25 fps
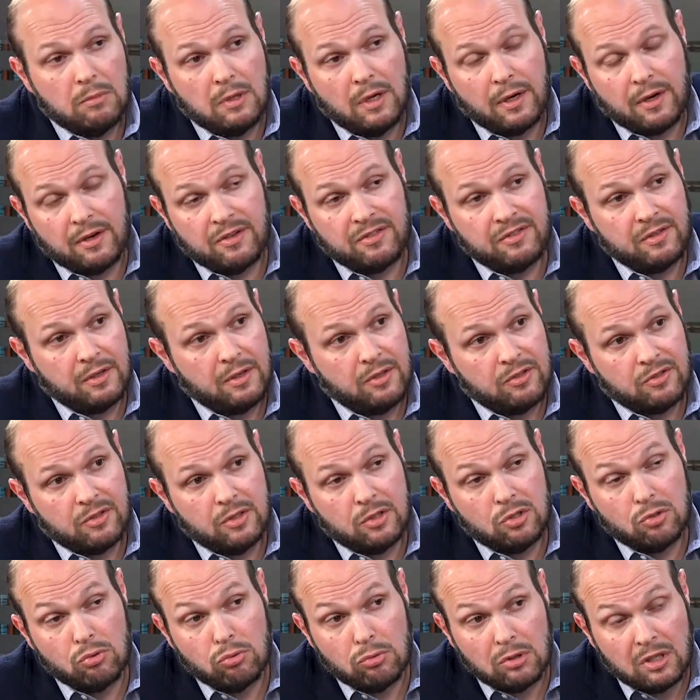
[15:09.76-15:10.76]
a lot of
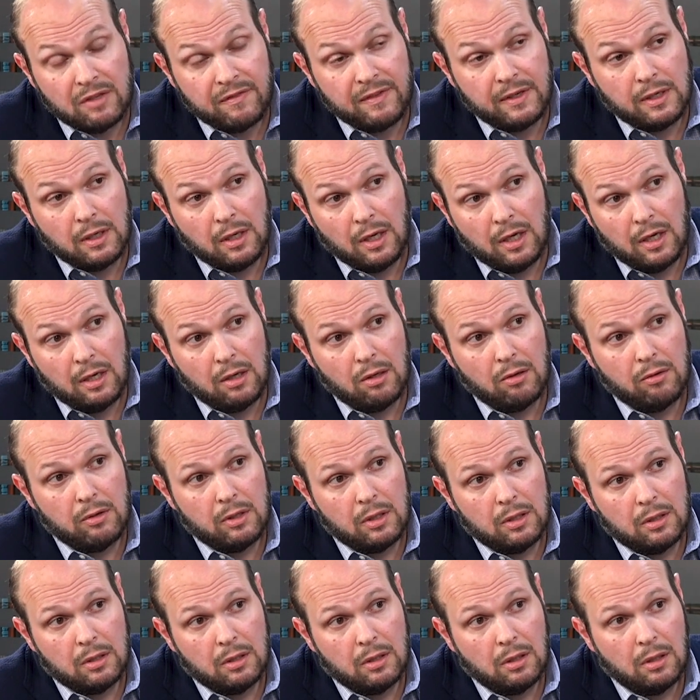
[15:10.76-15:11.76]
citizens who live in the
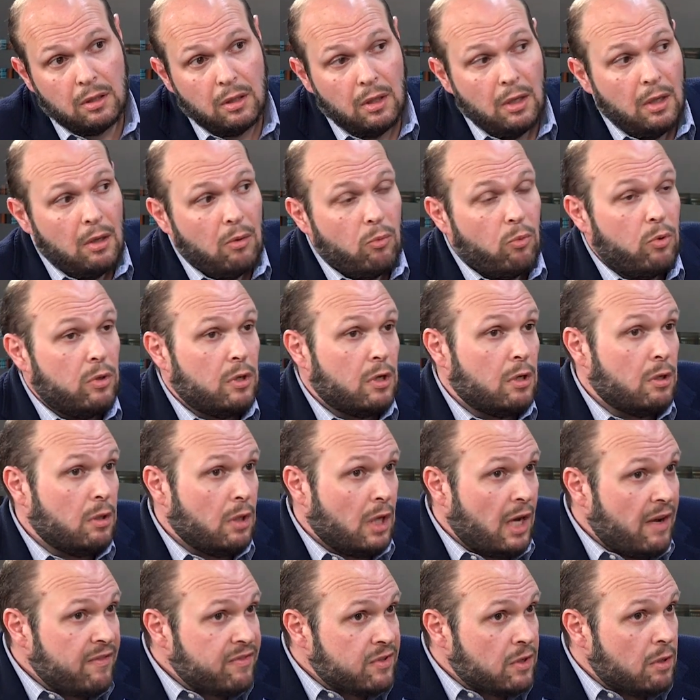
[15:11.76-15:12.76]
area where their
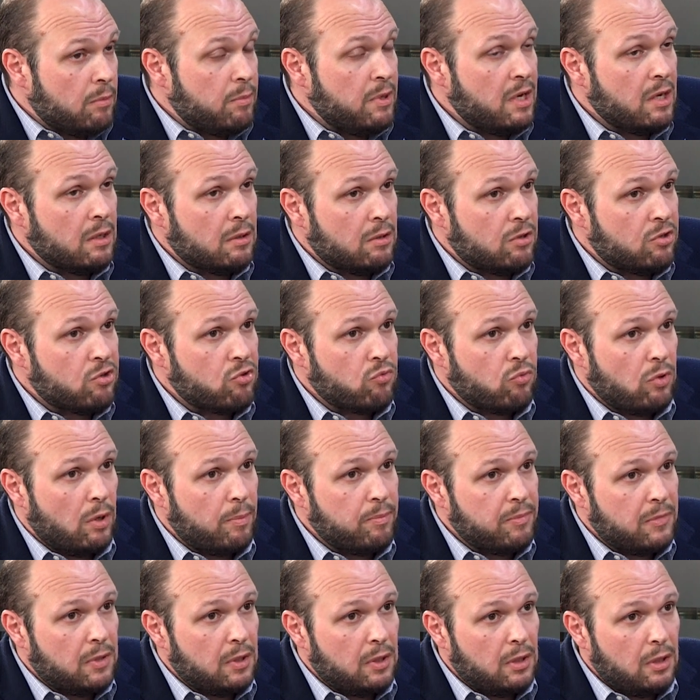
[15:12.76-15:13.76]
lives are being
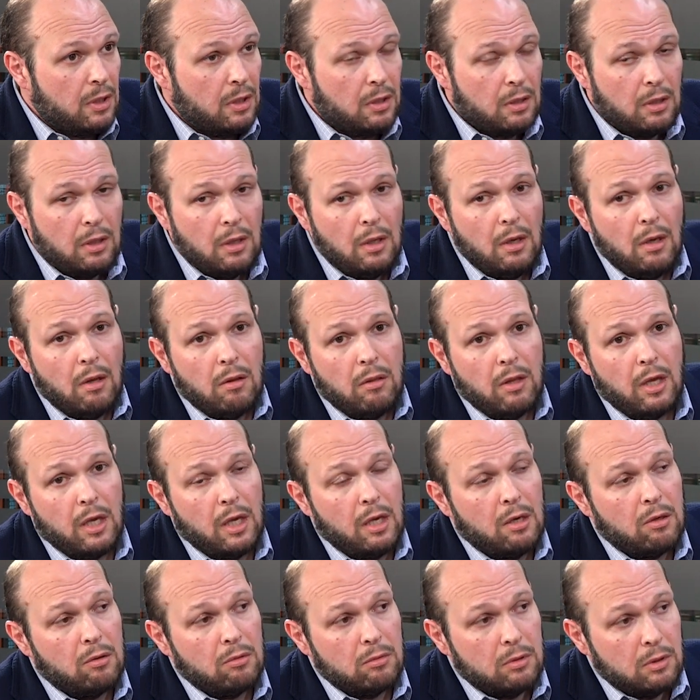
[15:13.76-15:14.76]
disrupted, that,
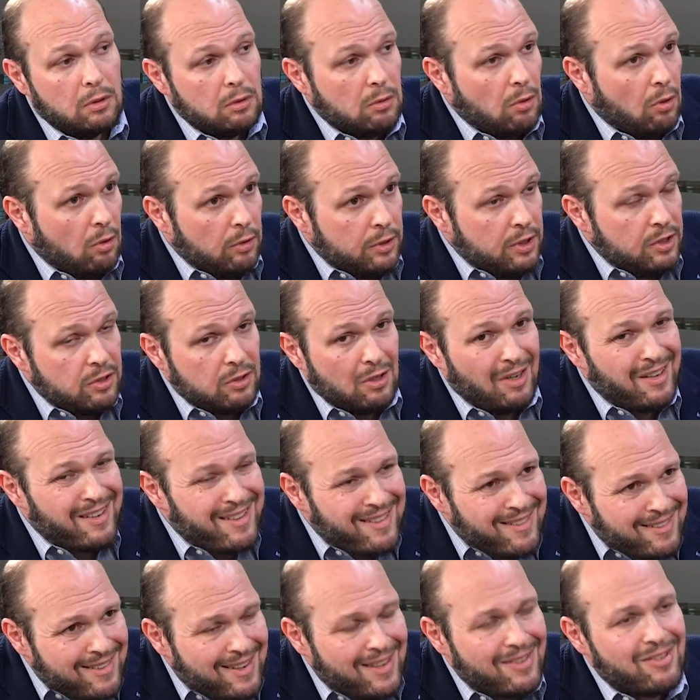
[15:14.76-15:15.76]
you know, all these
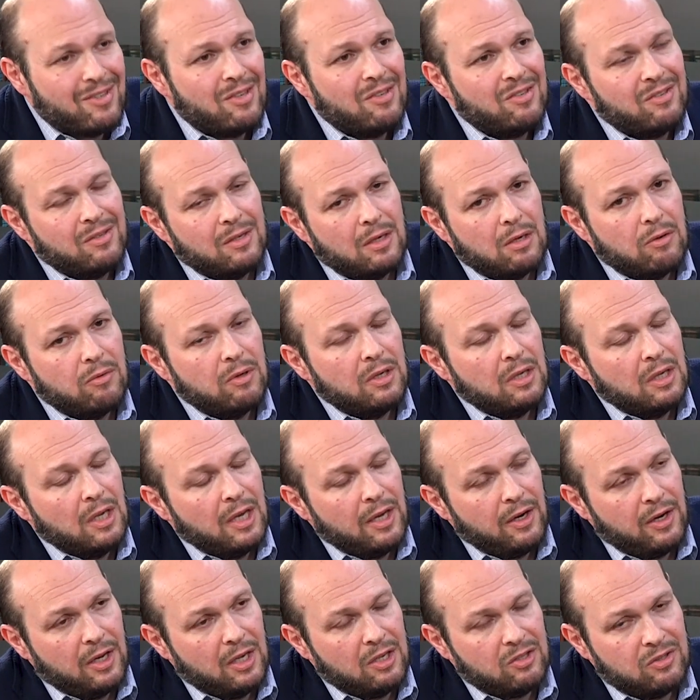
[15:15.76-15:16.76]
unnecessary
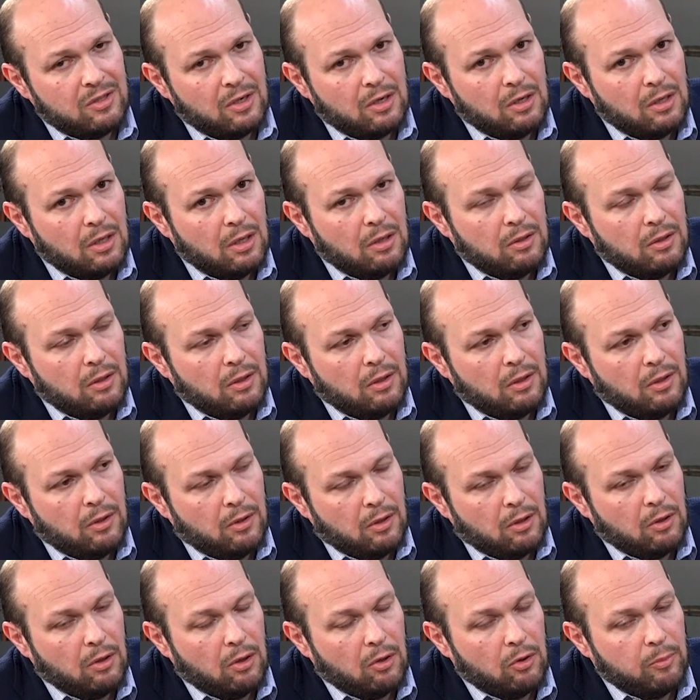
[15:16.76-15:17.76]
headaches that
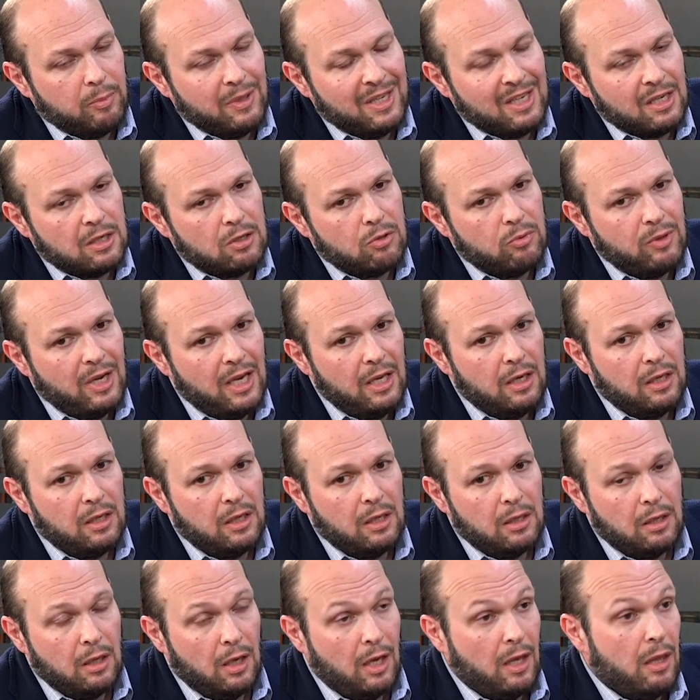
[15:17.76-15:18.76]
uh, are being
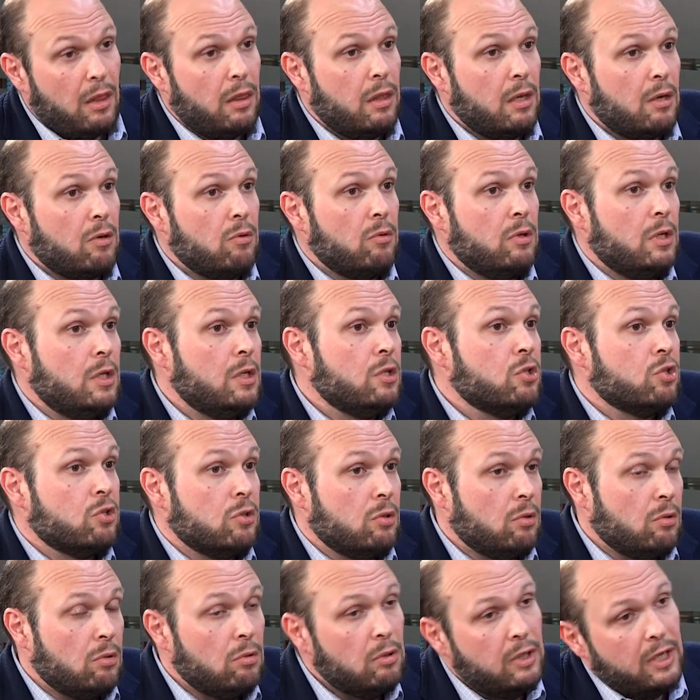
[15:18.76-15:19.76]
created, and there is
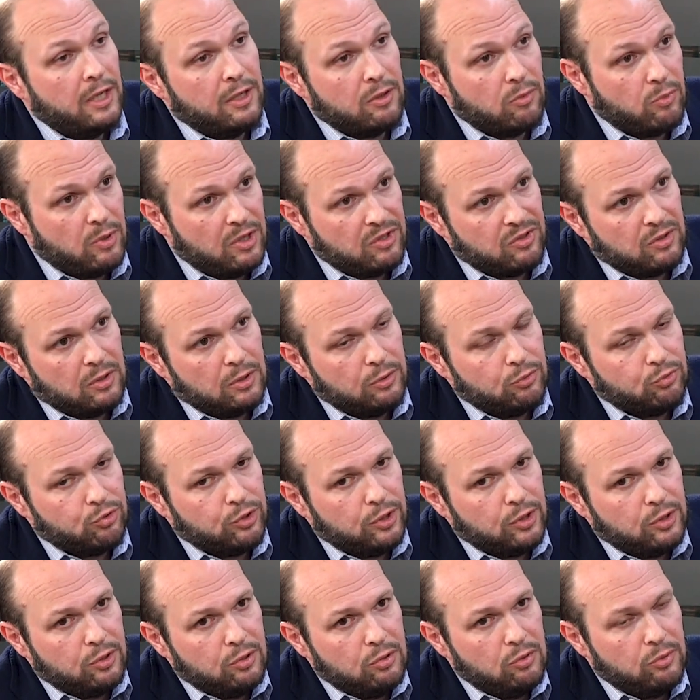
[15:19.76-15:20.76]
no end
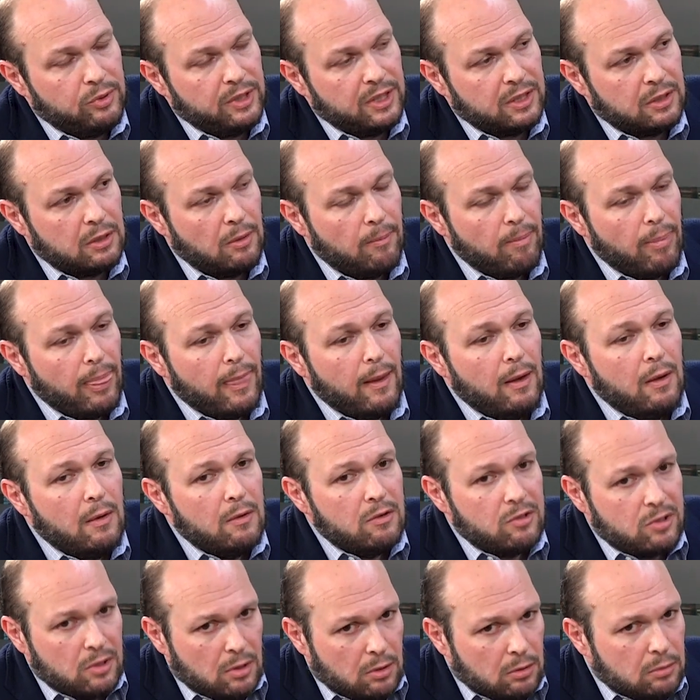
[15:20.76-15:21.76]
resolution to it.
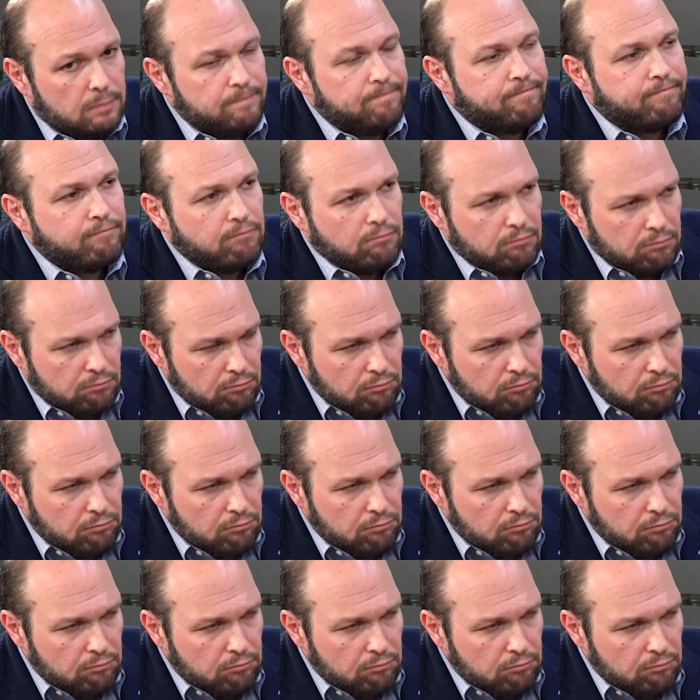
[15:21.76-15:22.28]
So